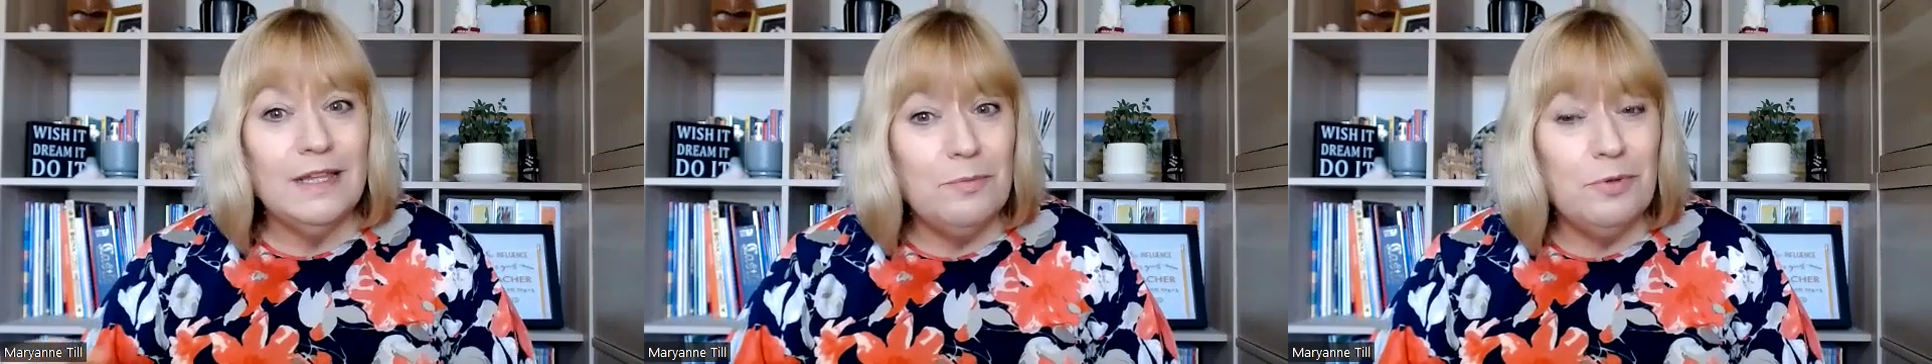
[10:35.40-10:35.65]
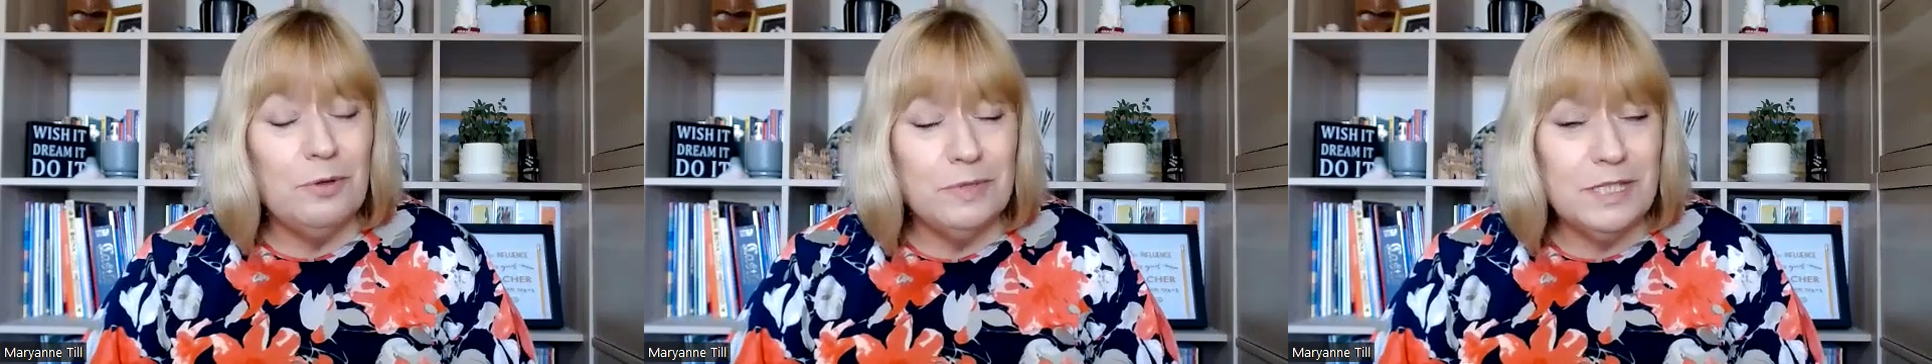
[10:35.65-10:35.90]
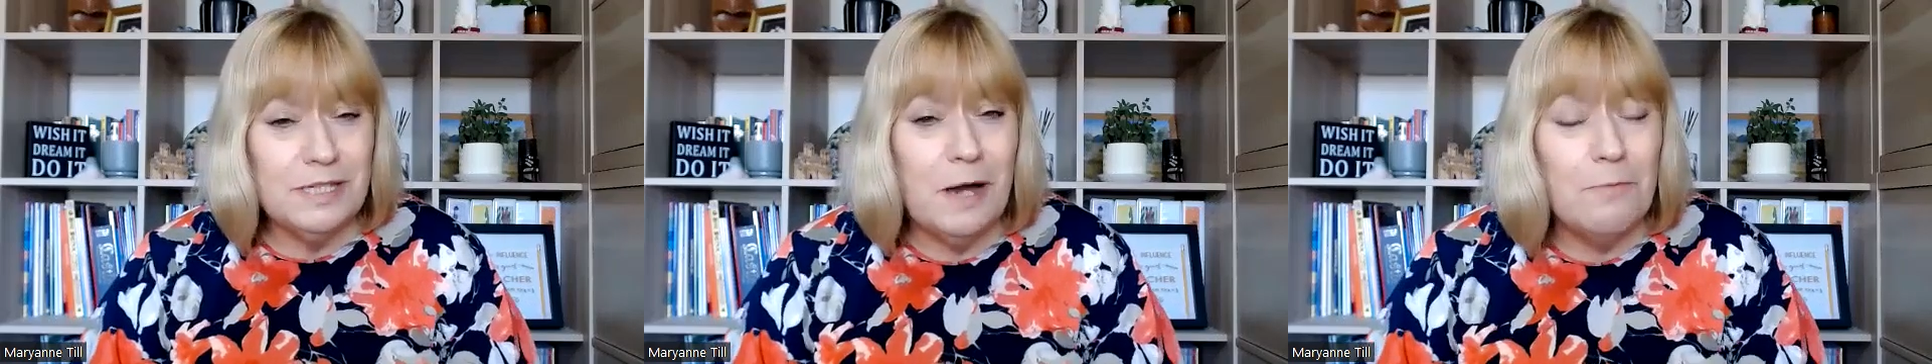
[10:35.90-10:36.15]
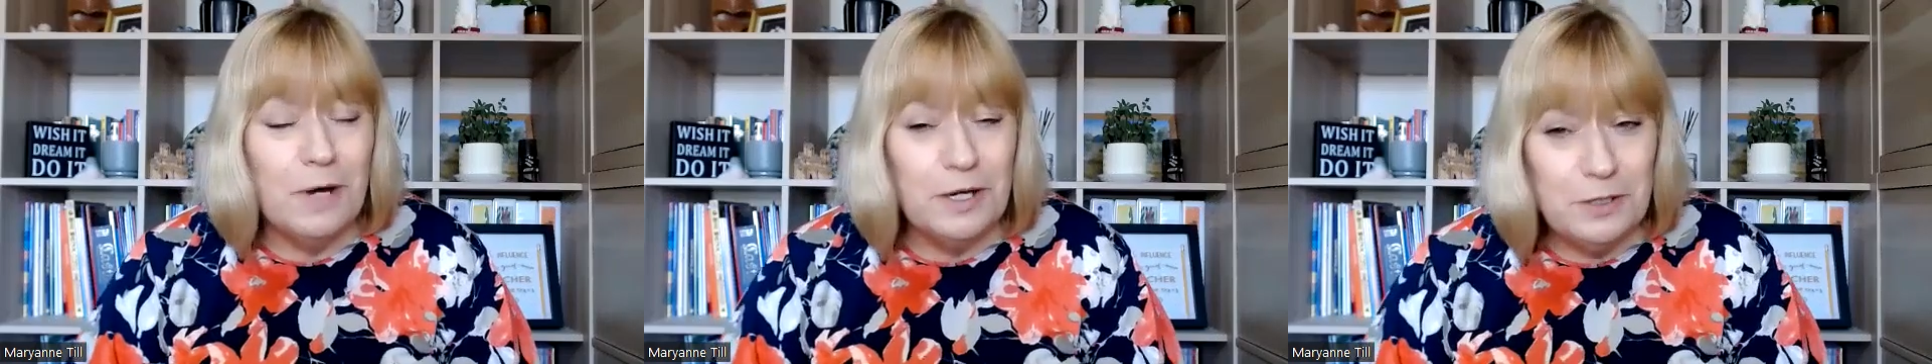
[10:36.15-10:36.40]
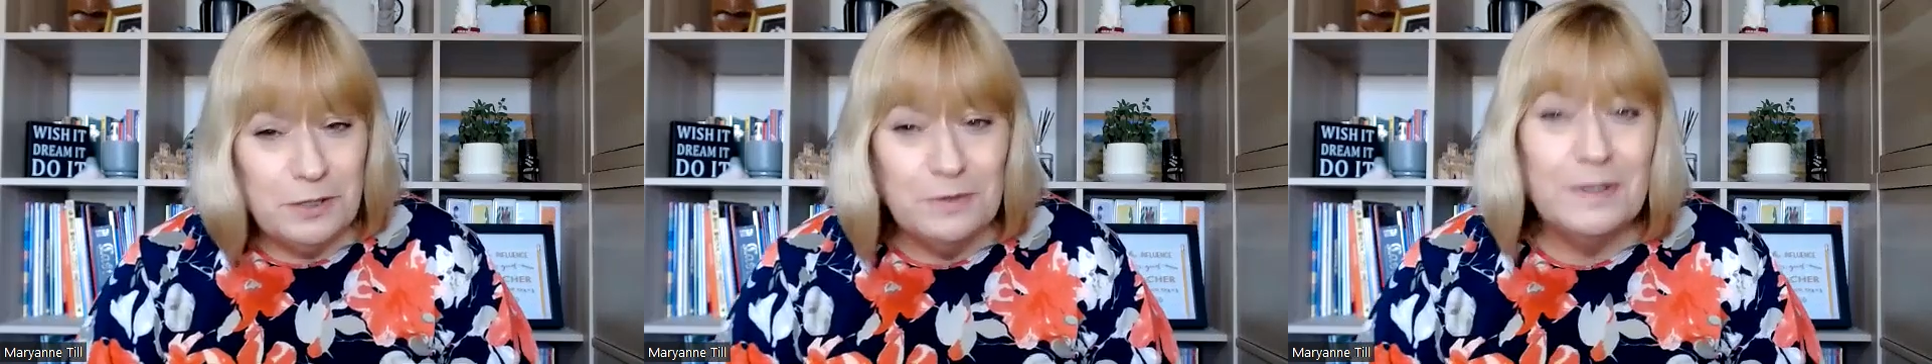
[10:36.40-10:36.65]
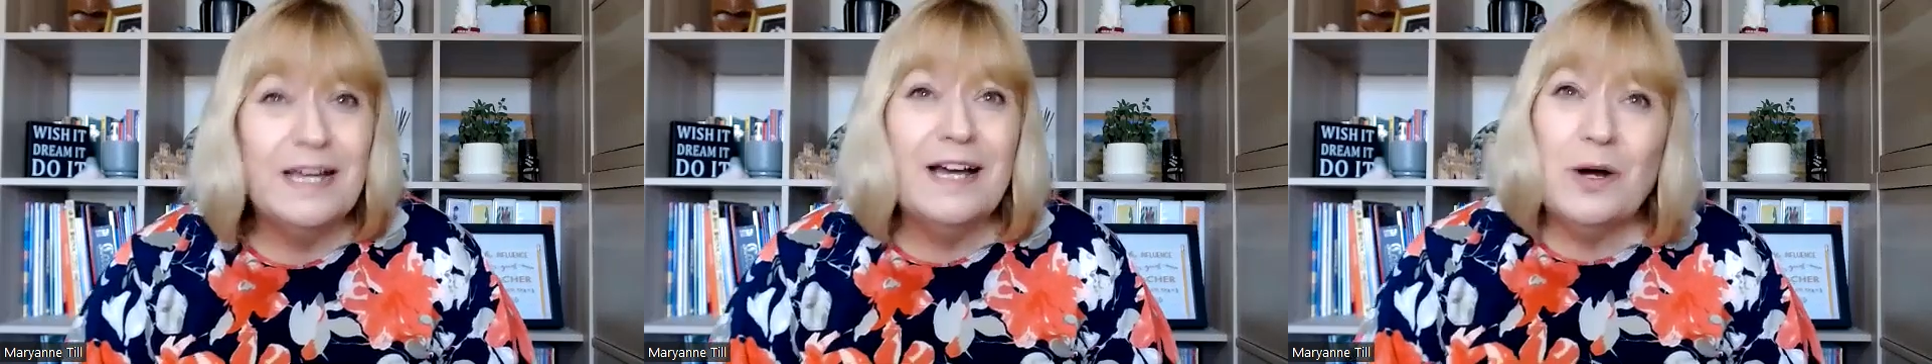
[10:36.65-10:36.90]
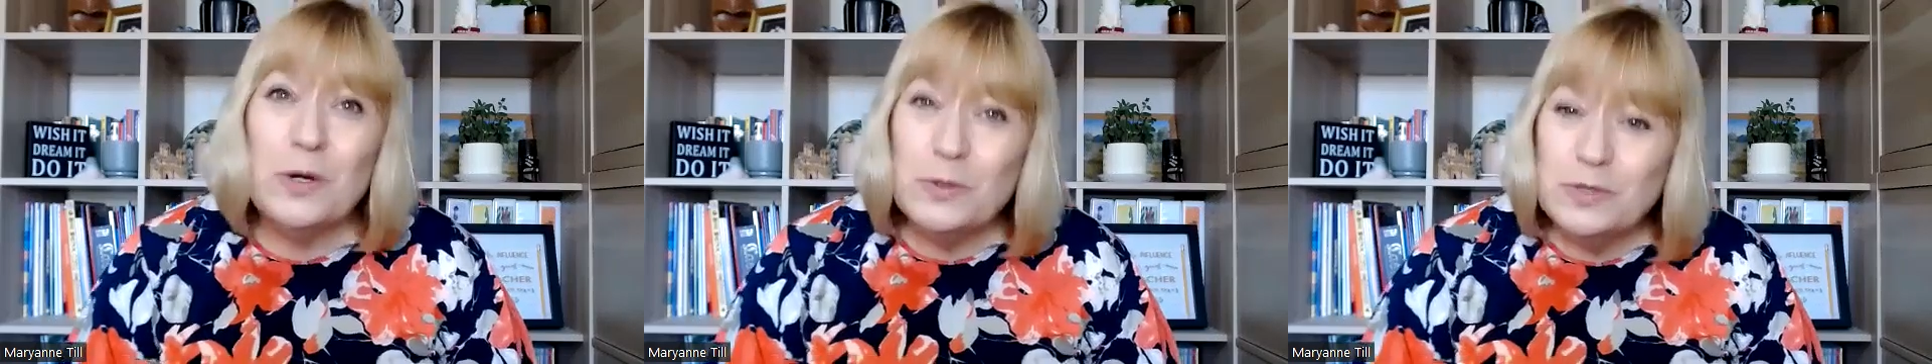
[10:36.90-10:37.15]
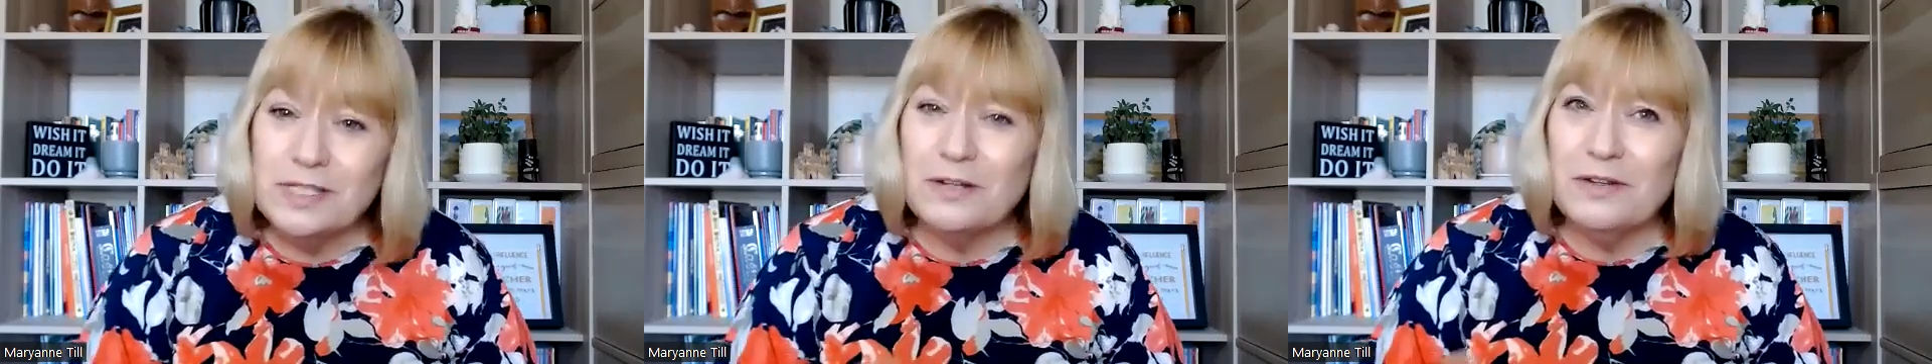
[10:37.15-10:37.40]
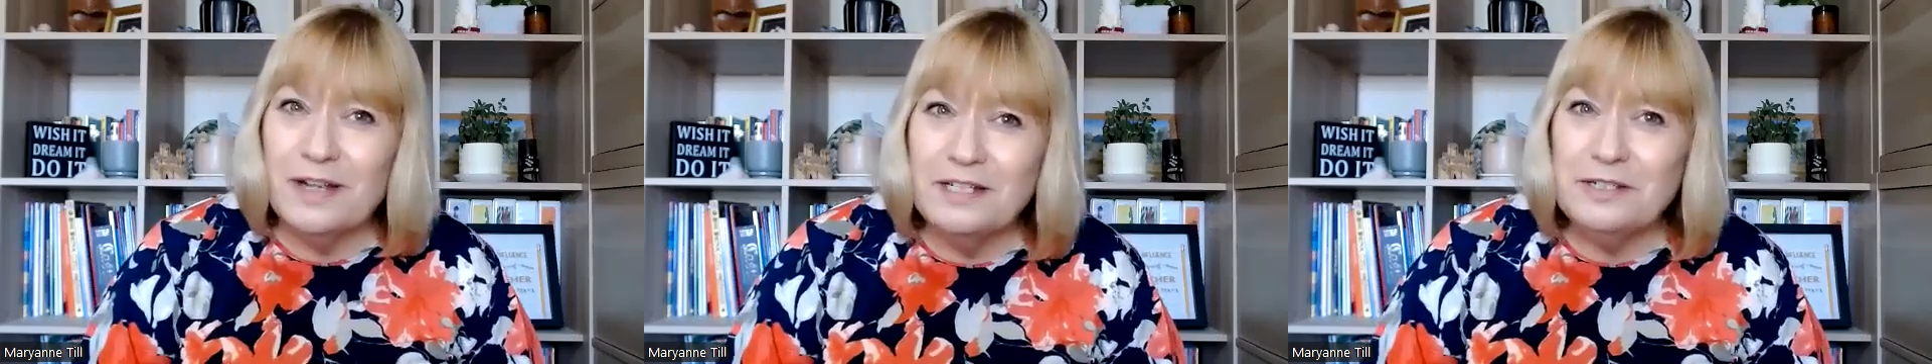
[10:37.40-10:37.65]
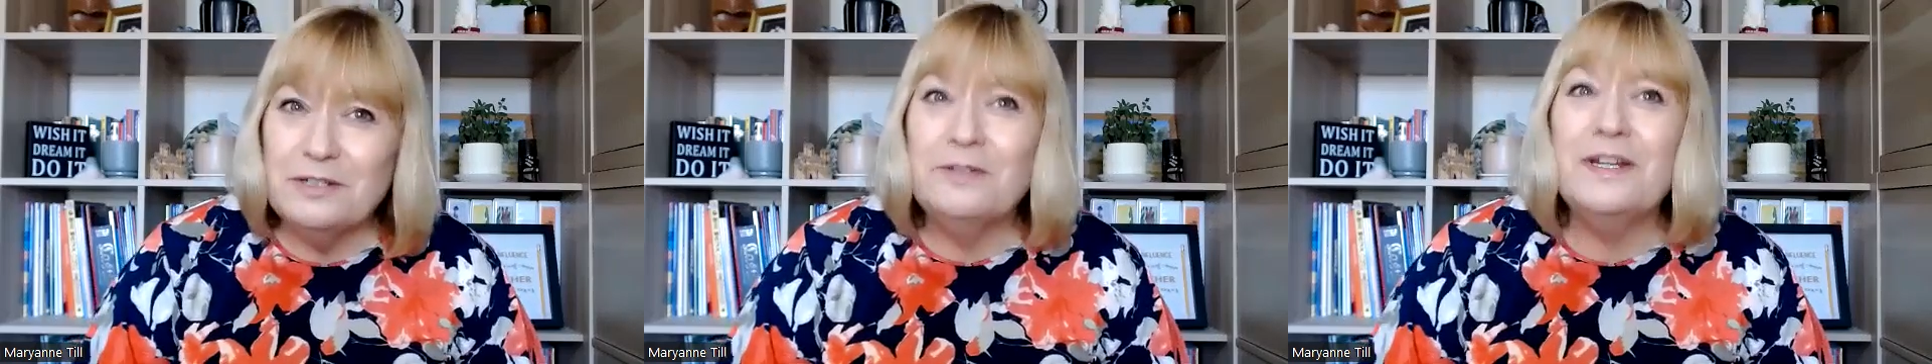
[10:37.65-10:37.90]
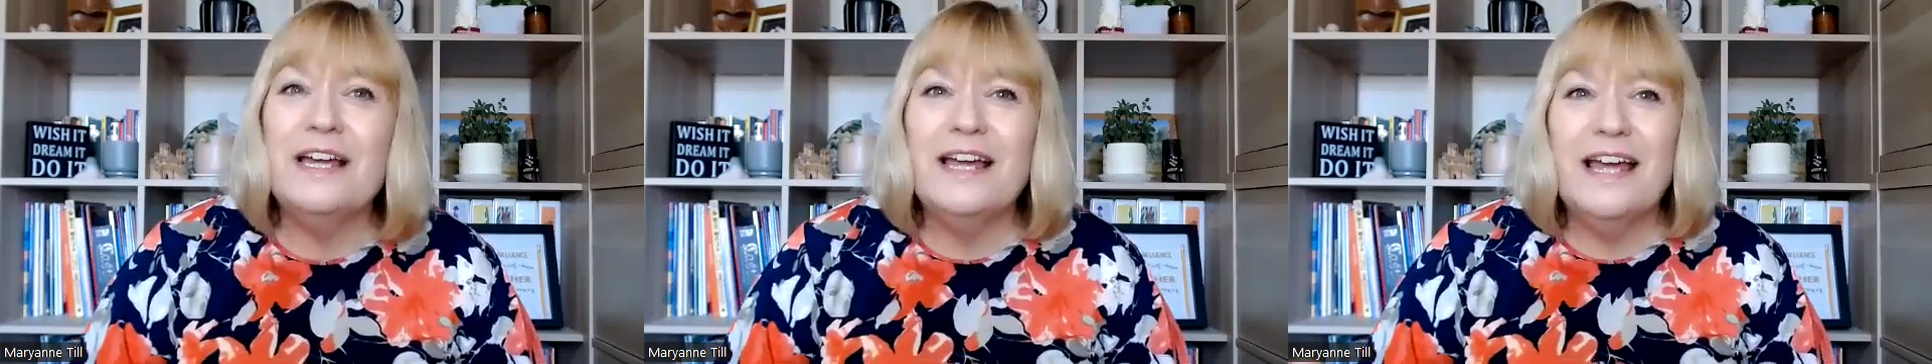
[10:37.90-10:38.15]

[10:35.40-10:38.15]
They're probably someone who also, like you,